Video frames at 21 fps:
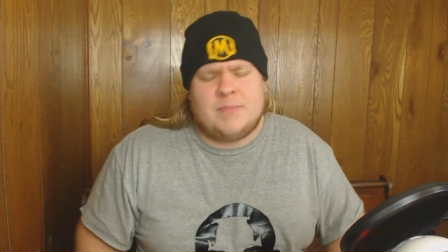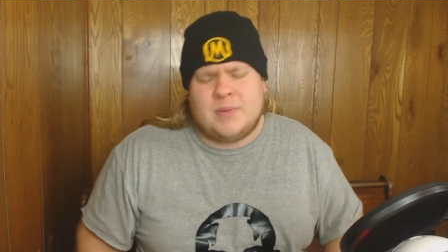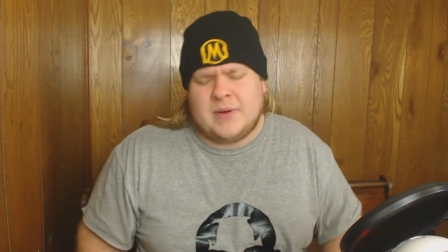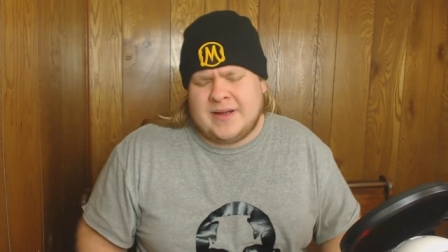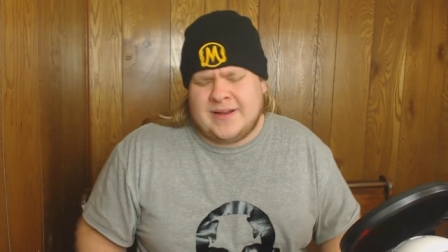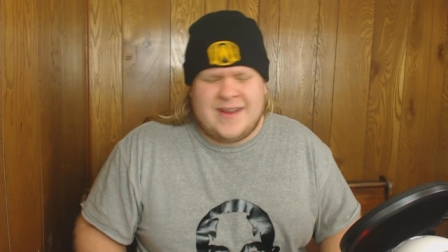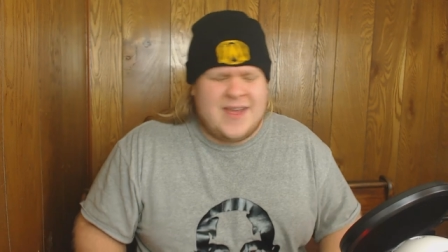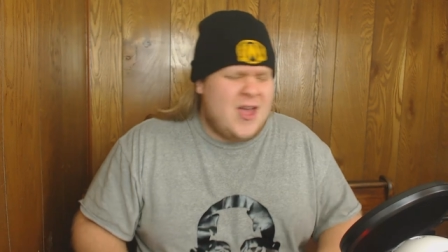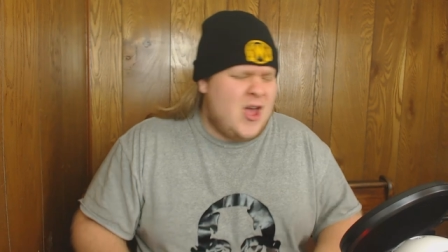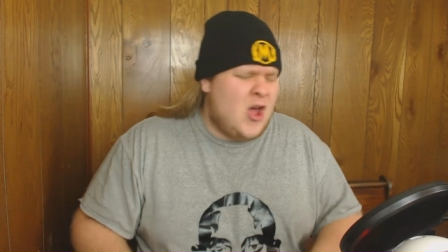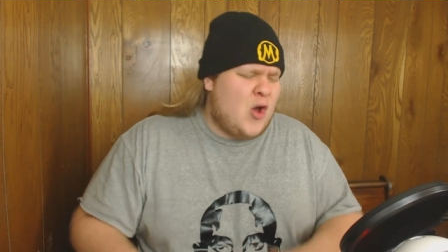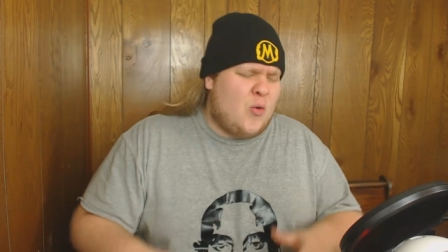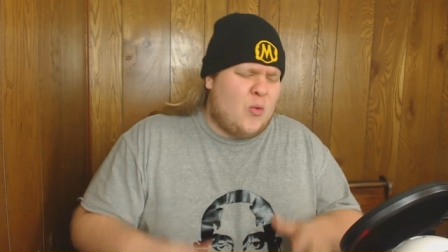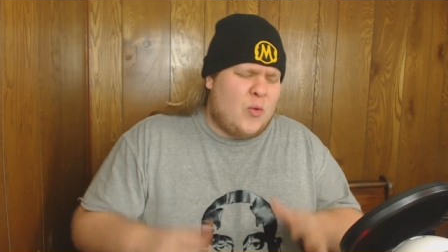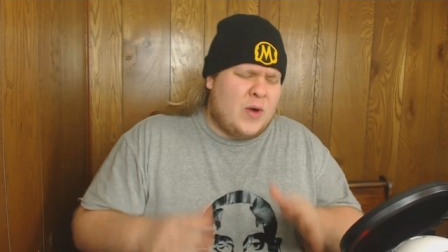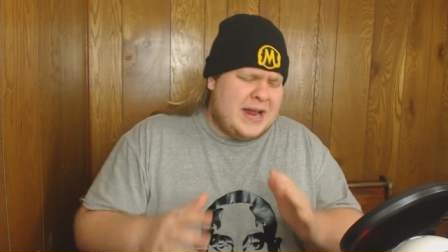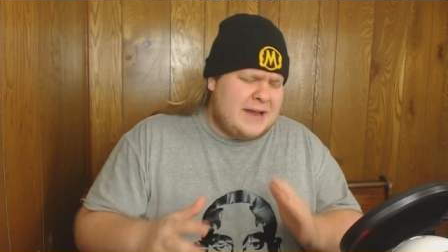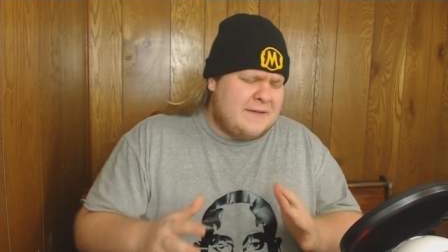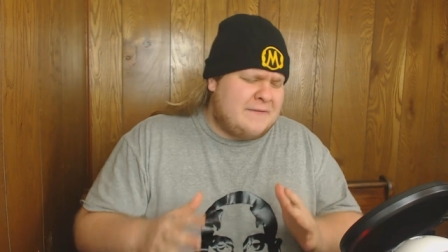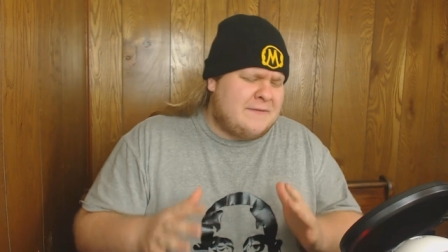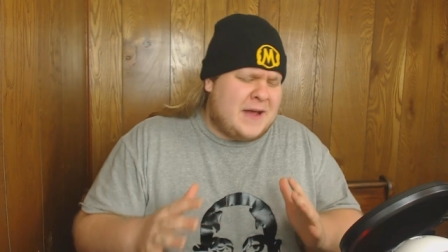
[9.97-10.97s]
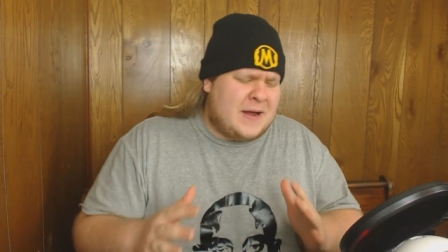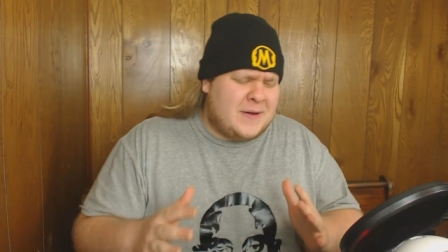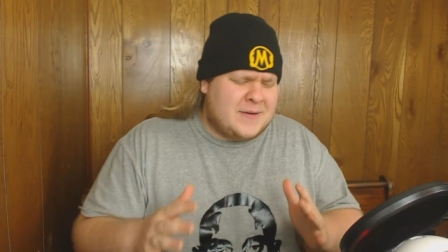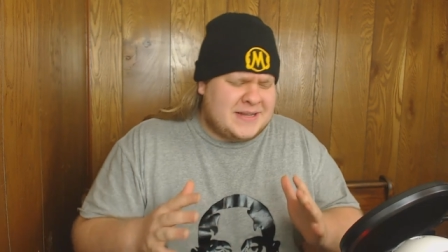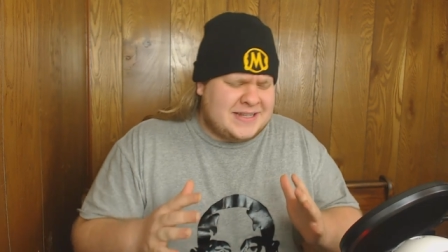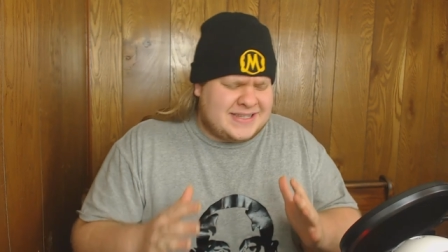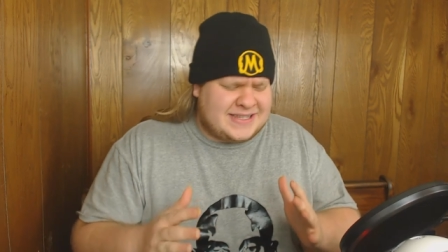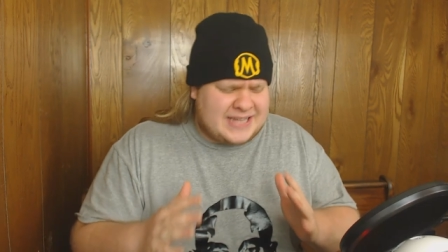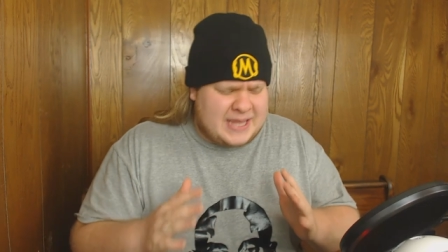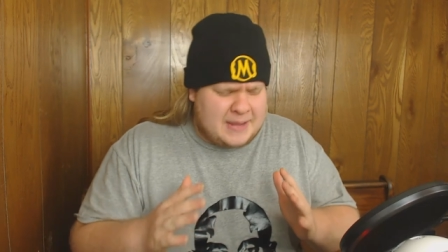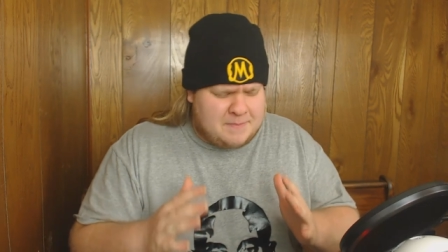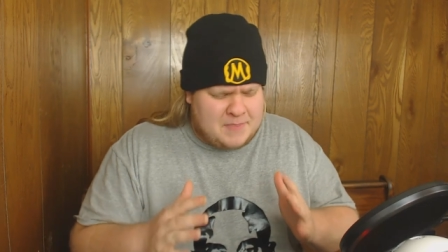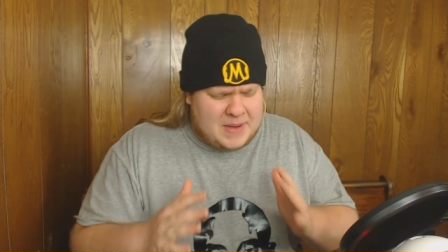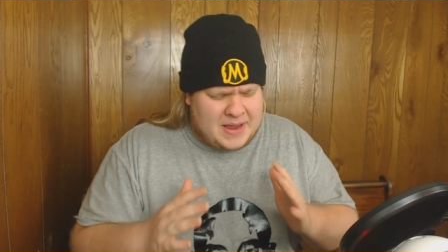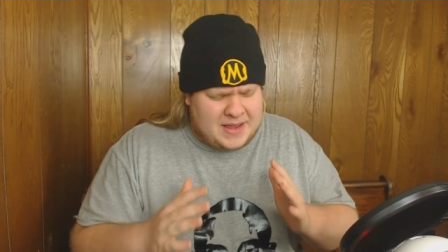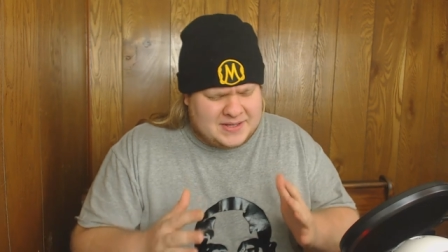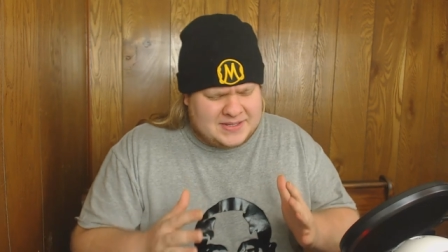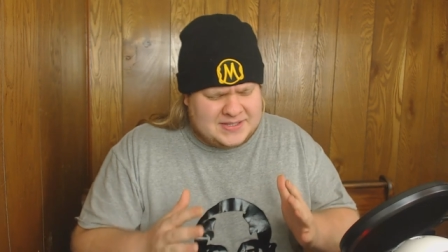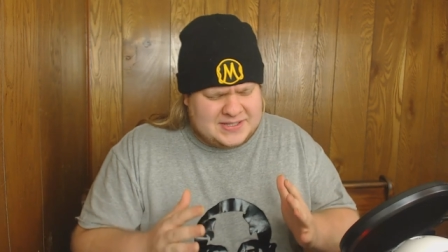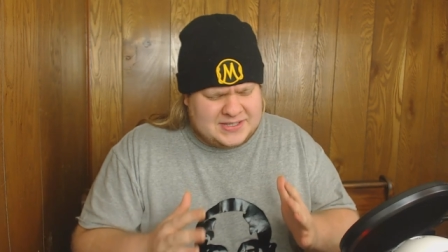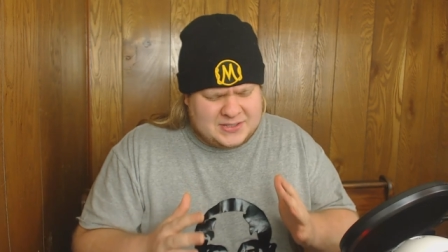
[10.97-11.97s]
But what I found in Skip
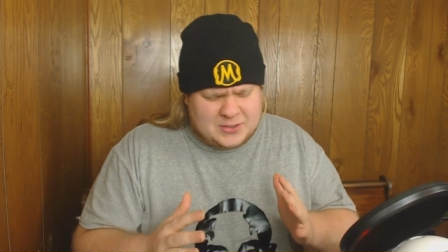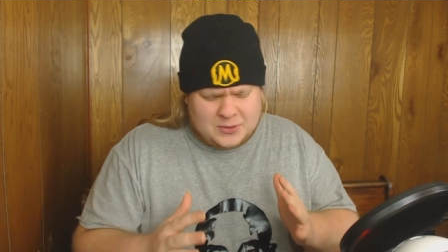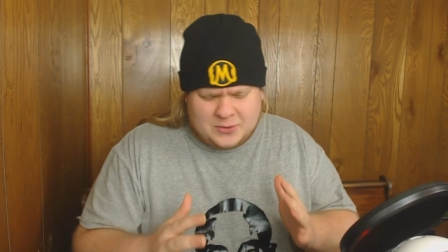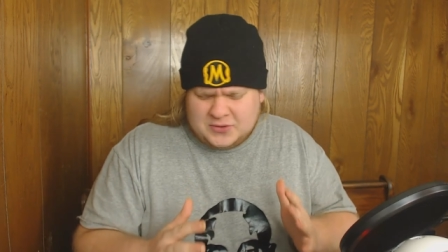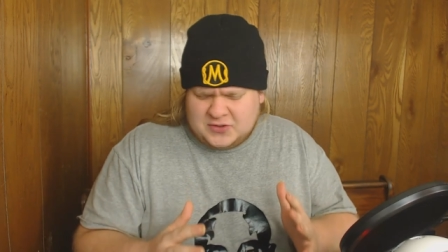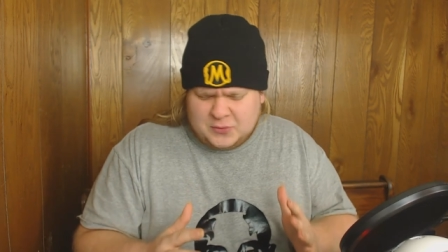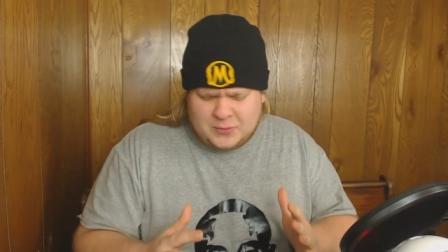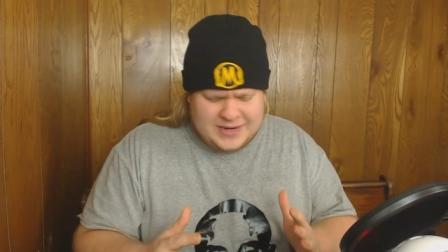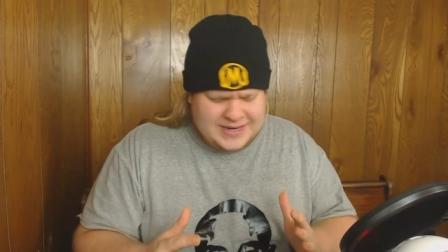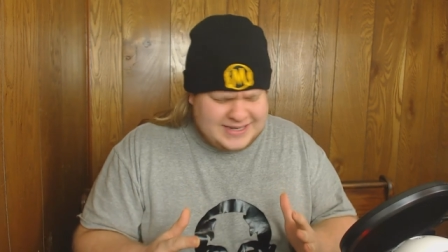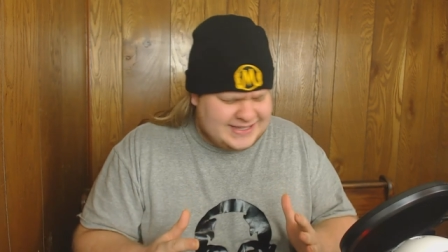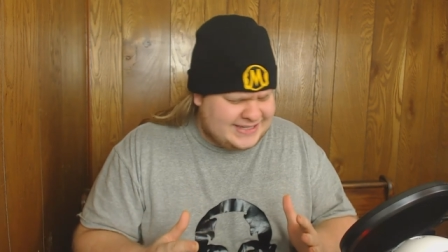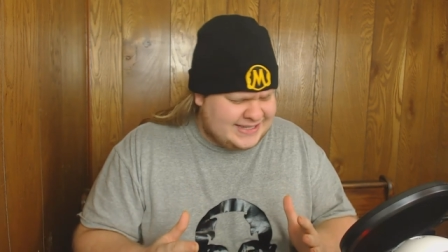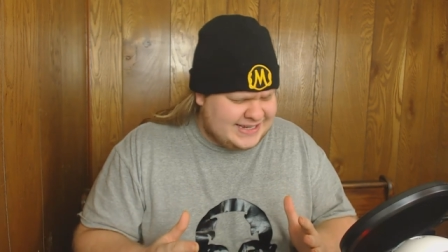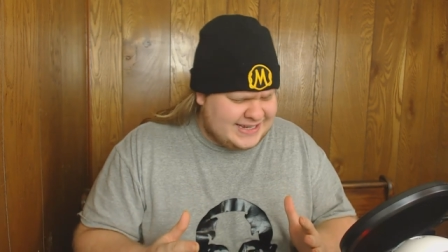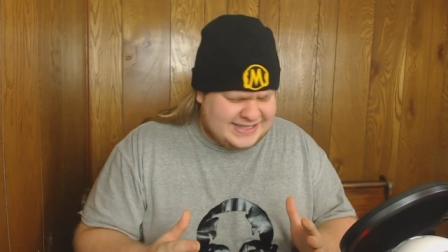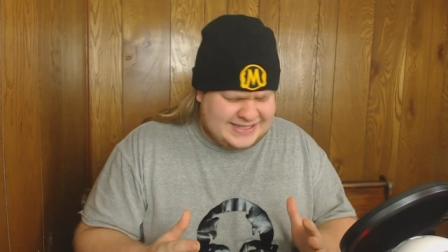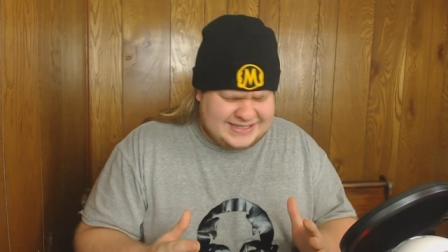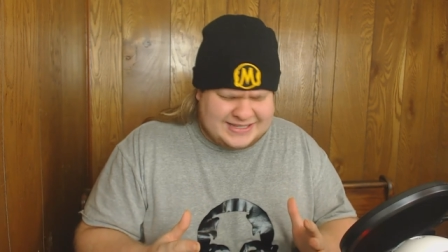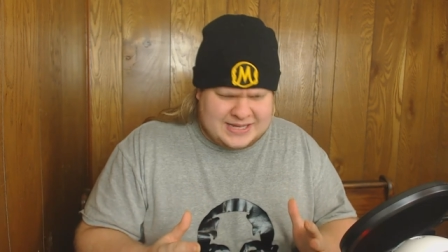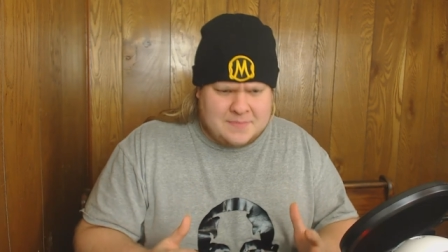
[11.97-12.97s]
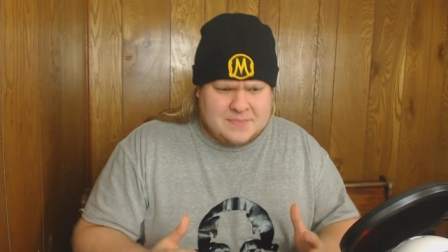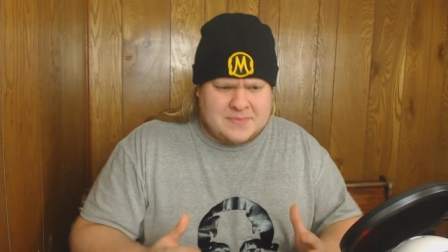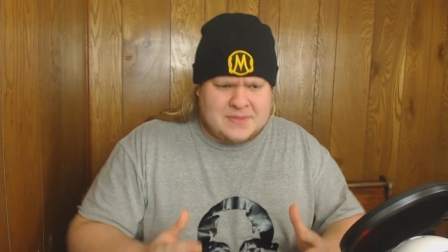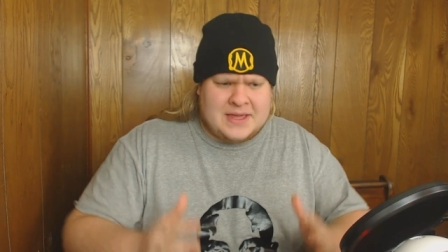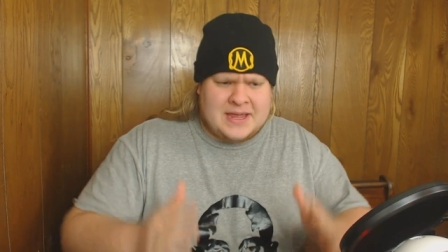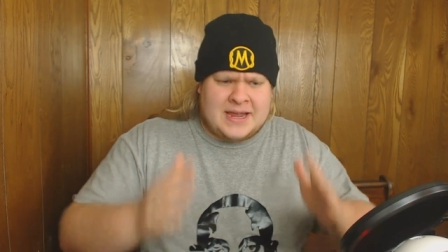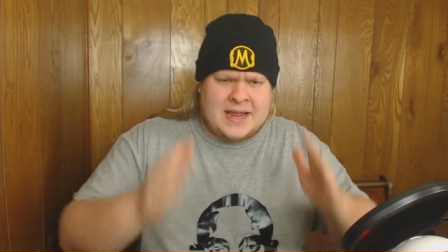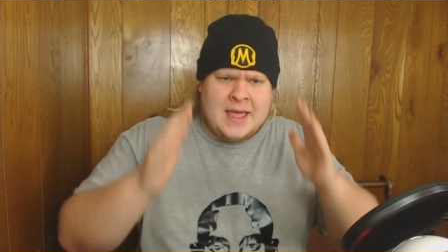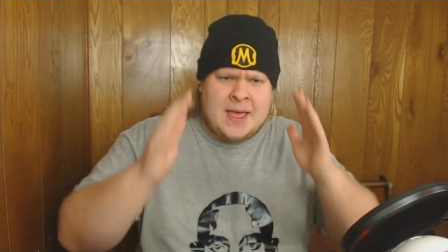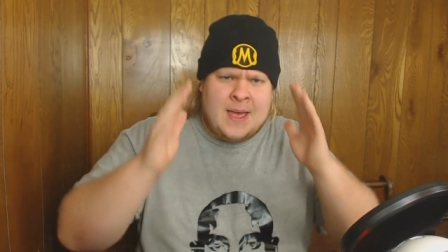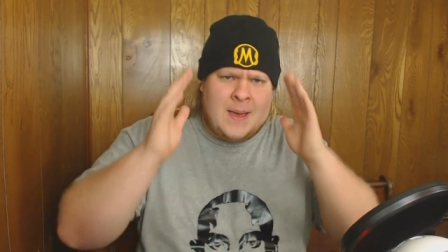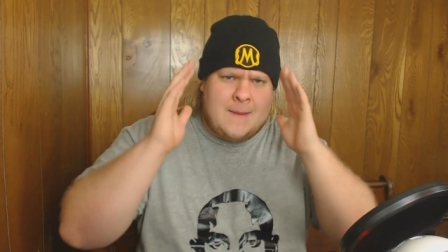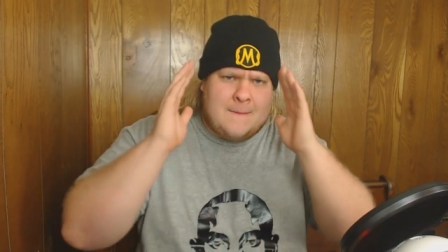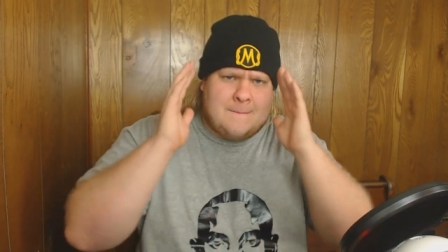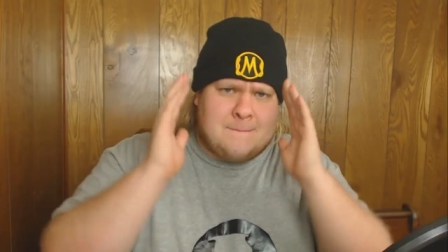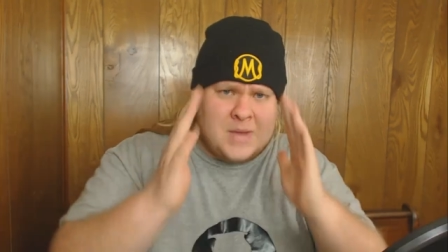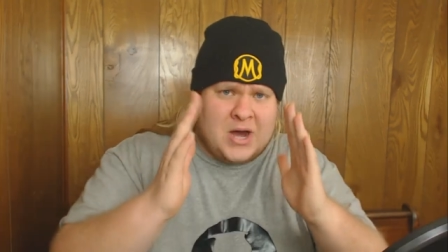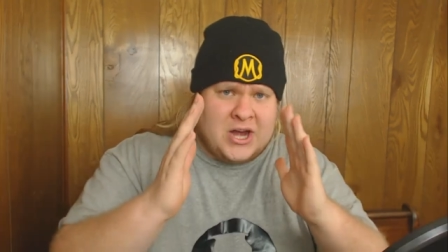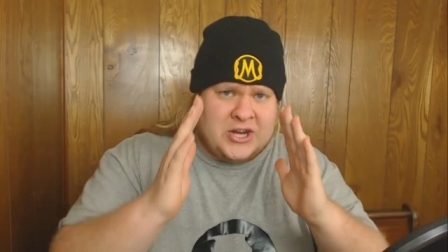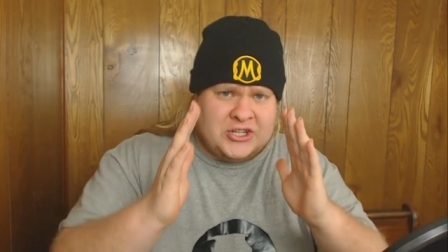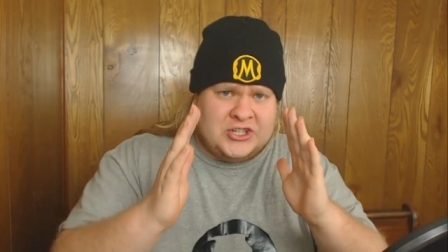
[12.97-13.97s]
Bayless's old tweets is something
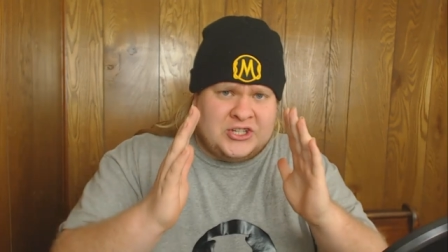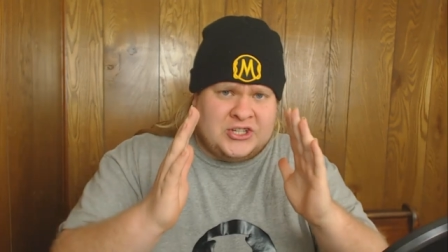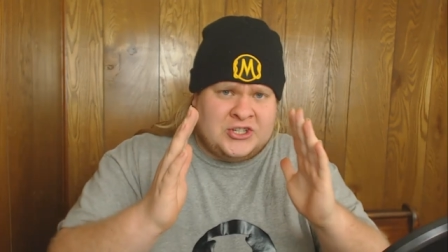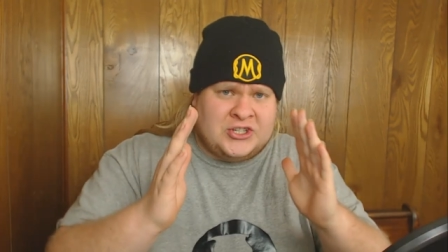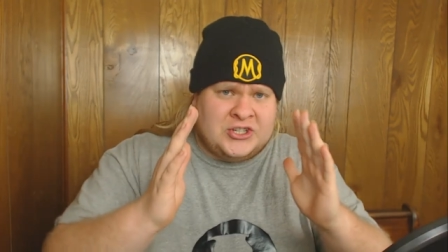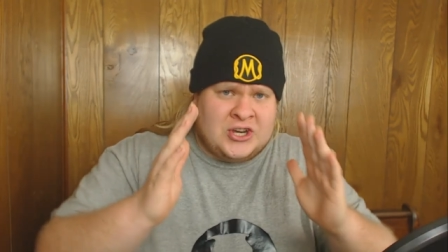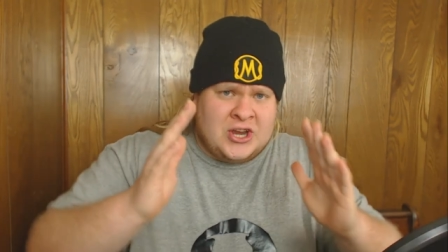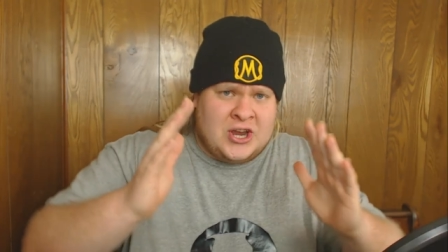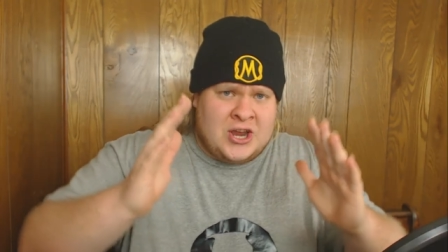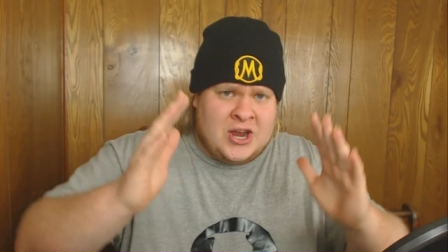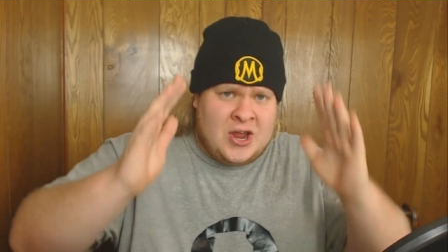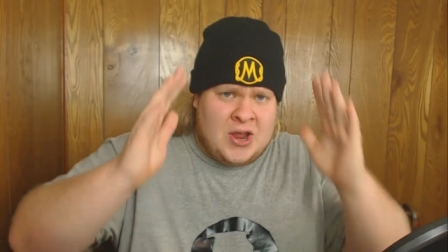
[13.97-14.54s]
much,